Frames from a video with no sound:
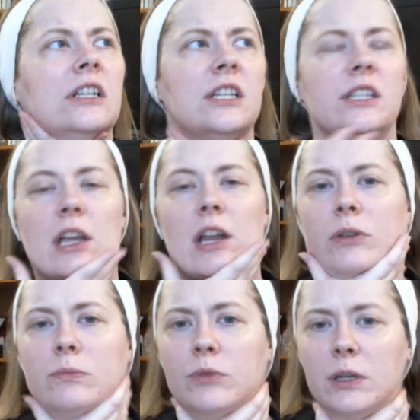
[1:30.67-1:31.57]
So I was
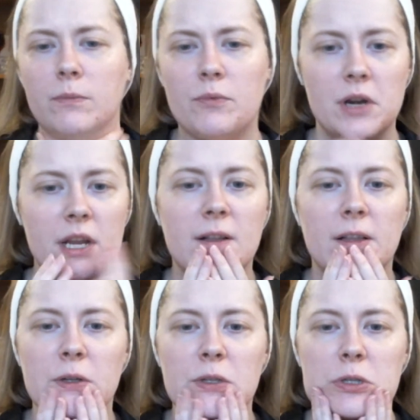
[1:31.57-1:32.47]
pretty
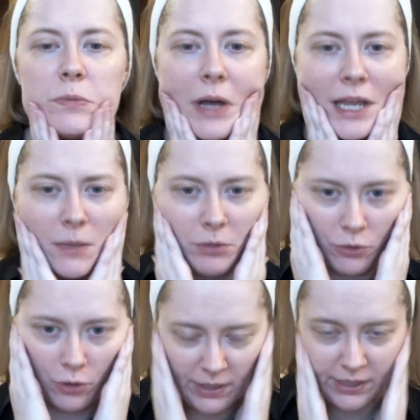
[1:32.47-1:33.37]
close to my
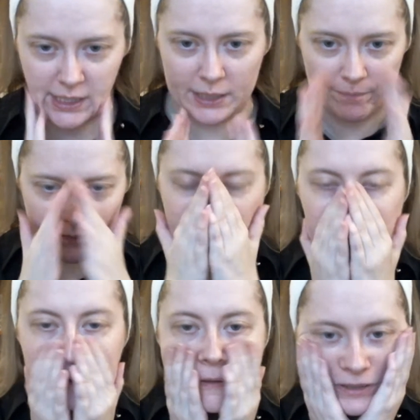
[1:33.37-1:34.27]
epidermis, to
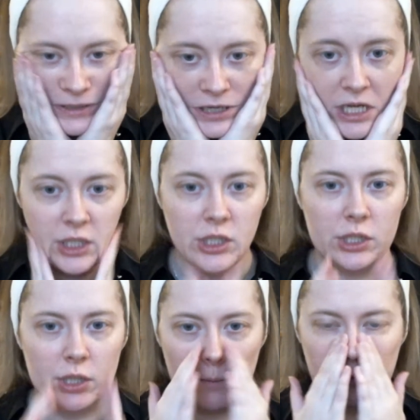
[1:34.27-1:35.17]
the
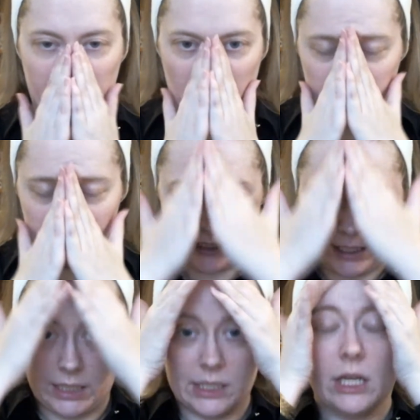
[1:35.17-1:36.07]
top layer of the
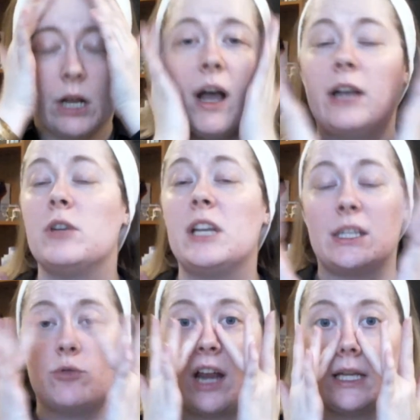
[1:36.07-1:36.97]
skin, so I could
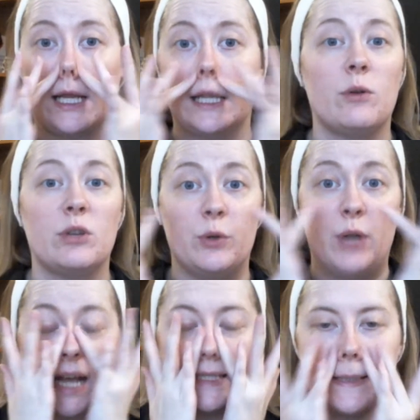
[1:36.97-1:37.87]
extract it, and that was so
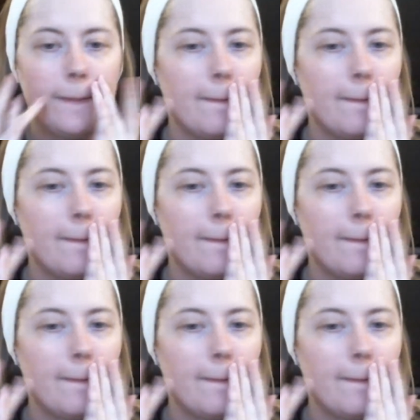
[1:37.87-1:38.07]
nice.